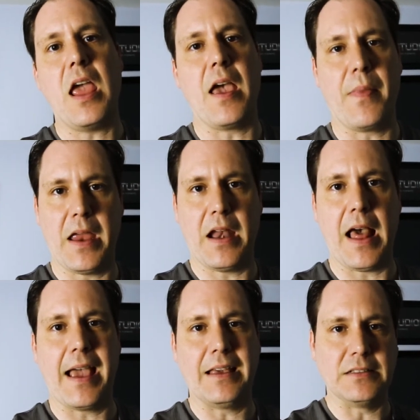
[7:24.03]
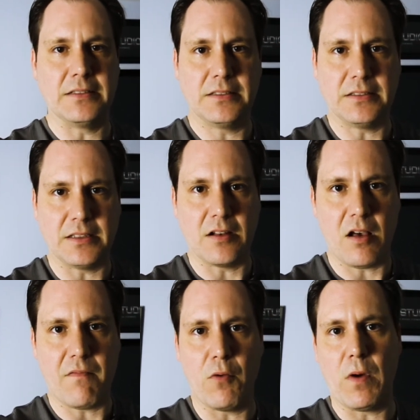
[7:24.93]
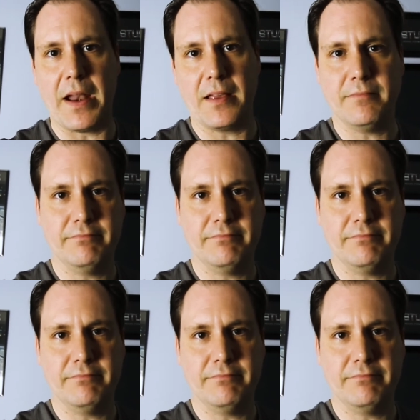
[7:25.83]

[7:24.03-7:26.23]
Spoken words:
and then I can send off the wedding.